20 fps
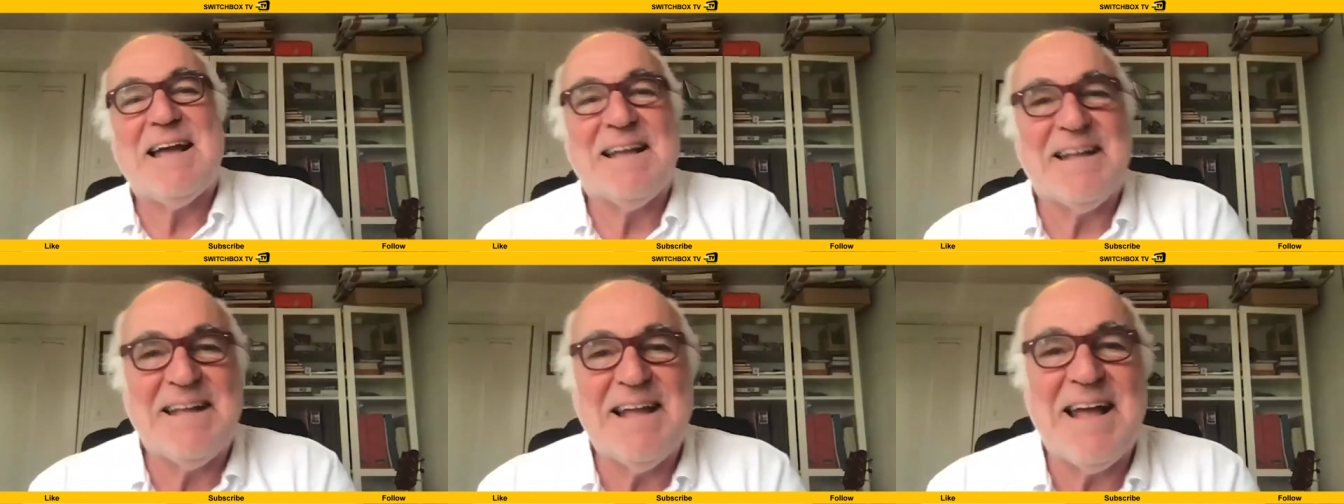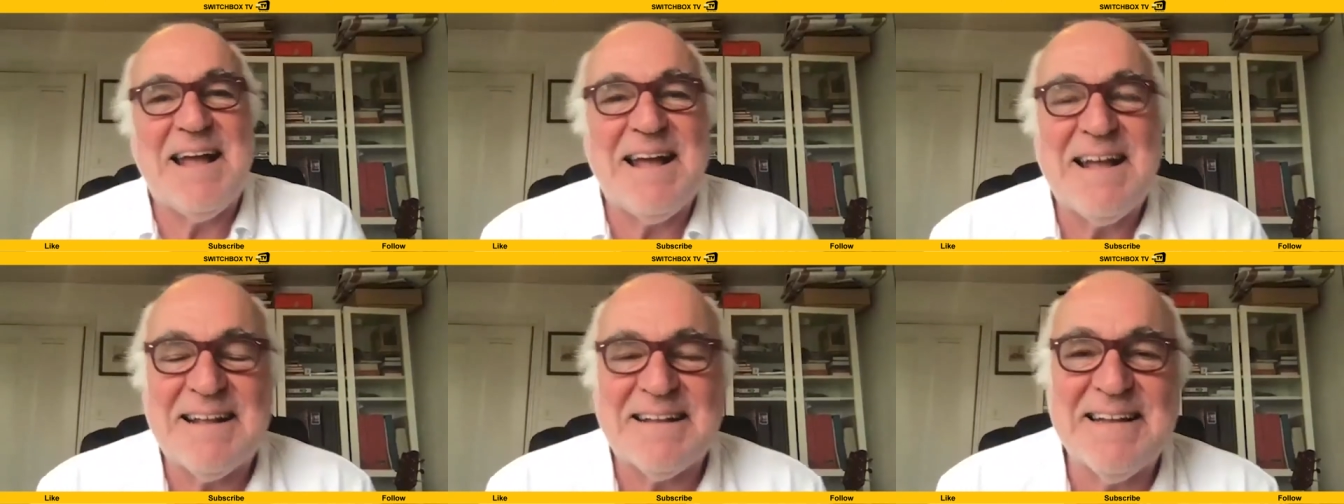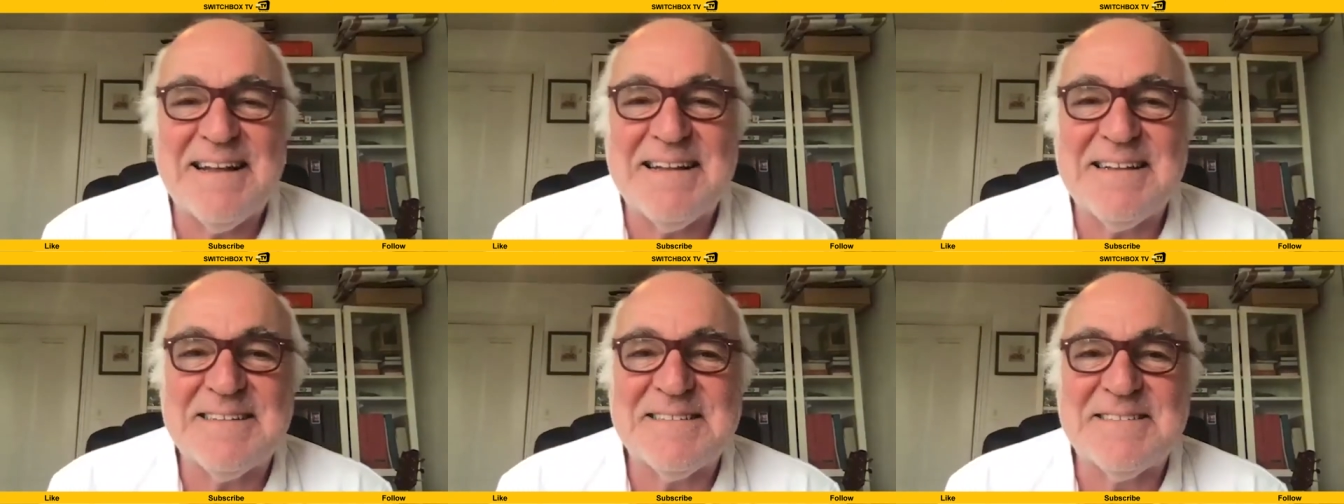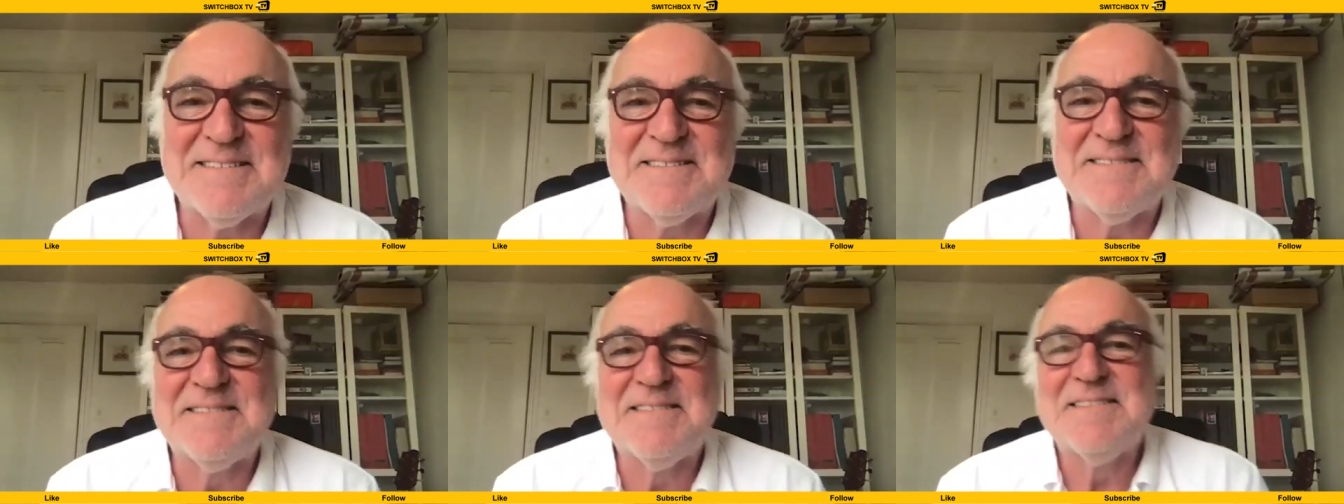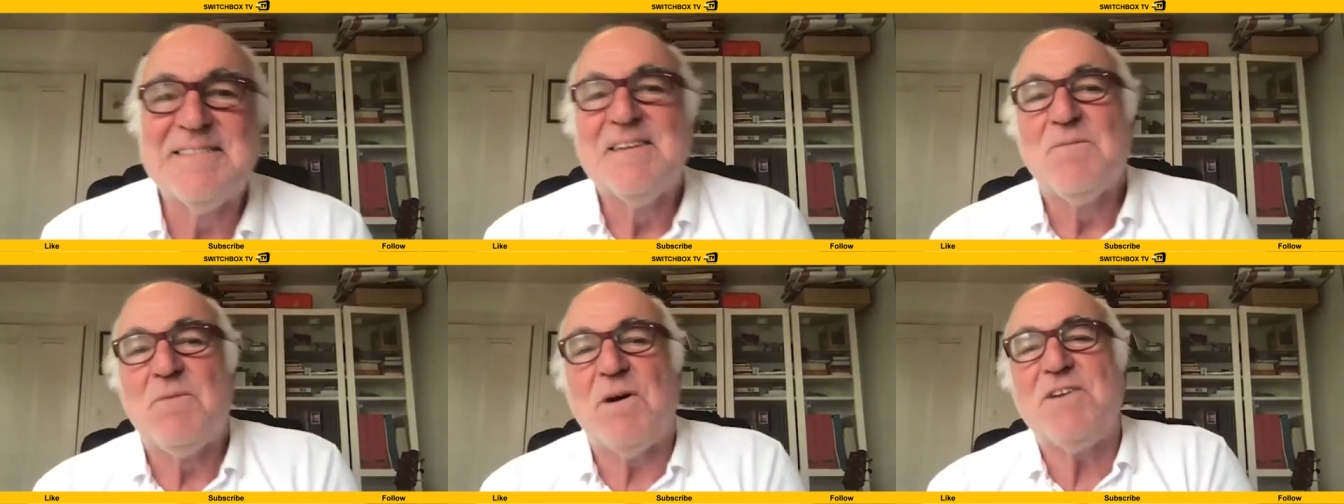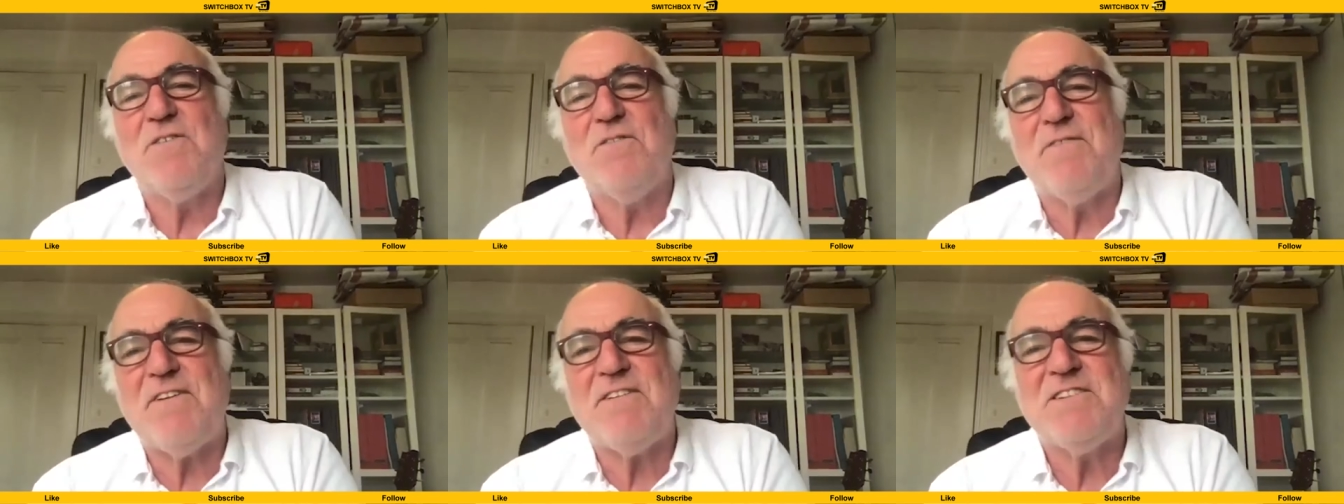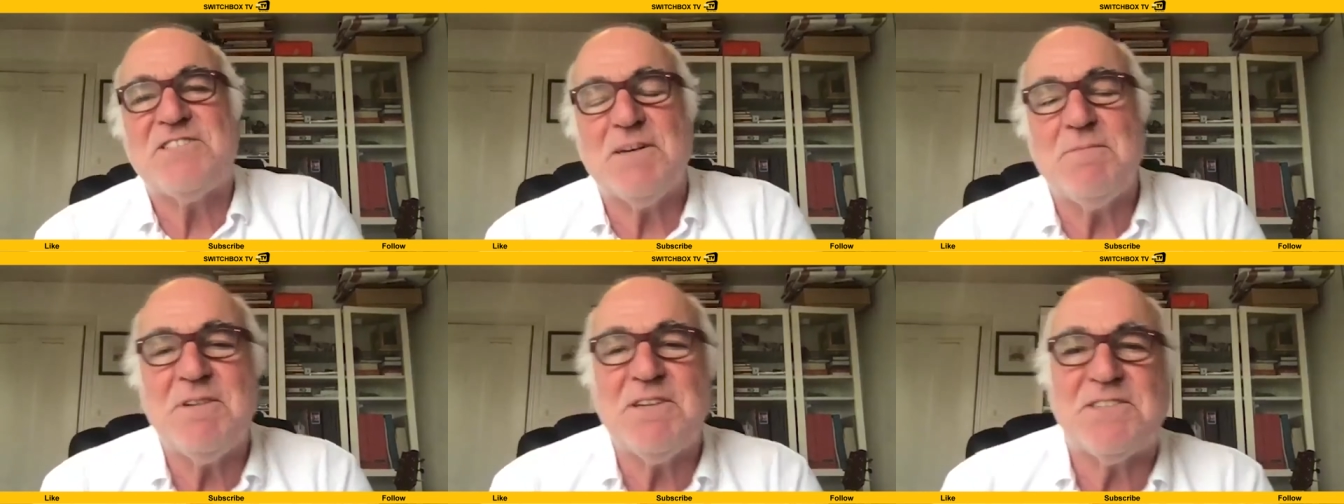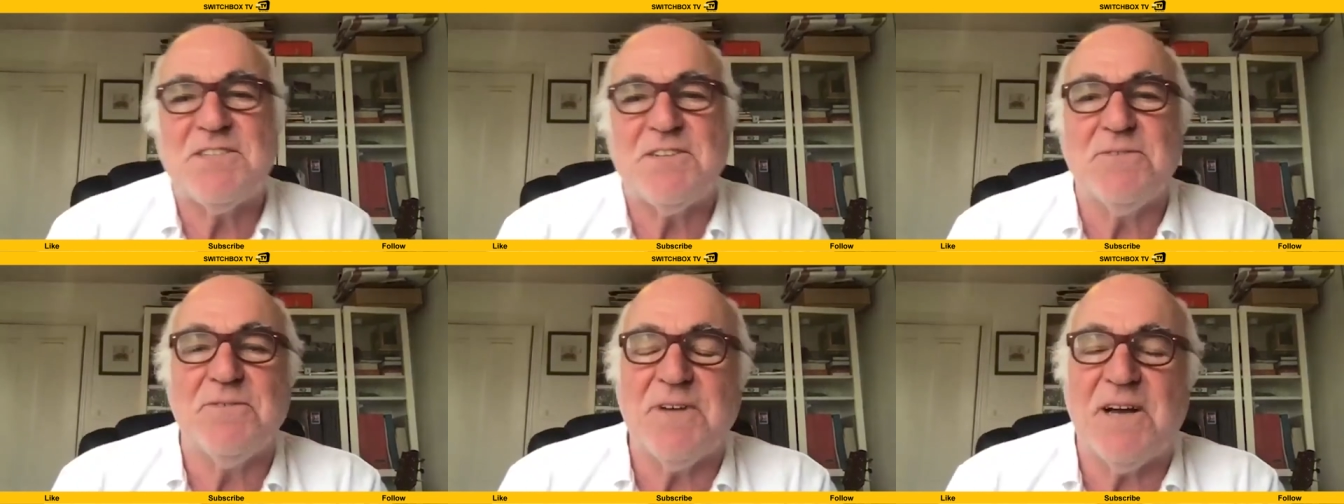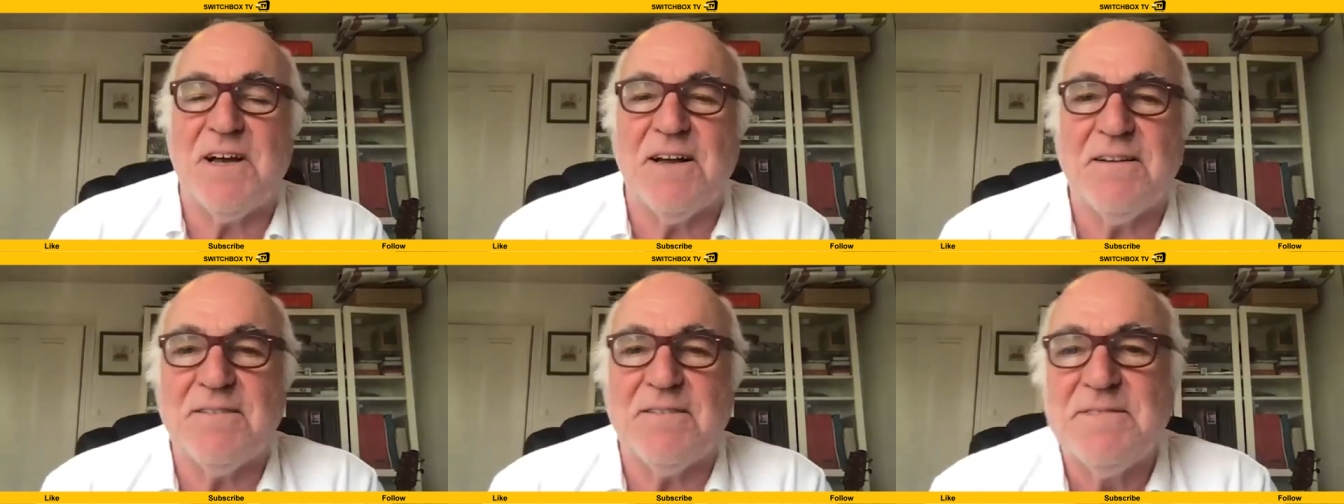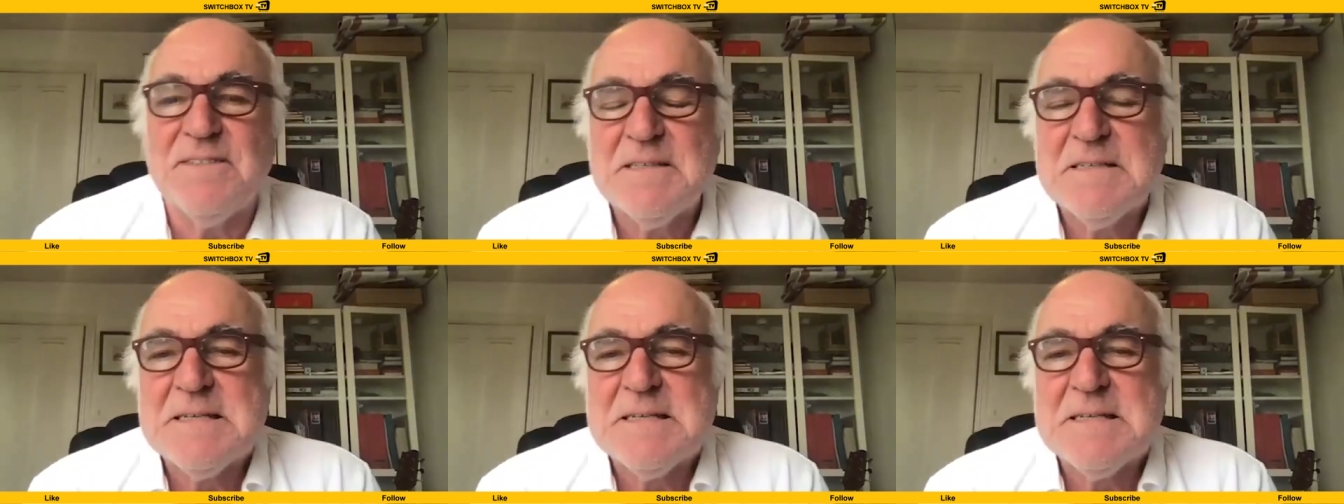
Well, you're very similar to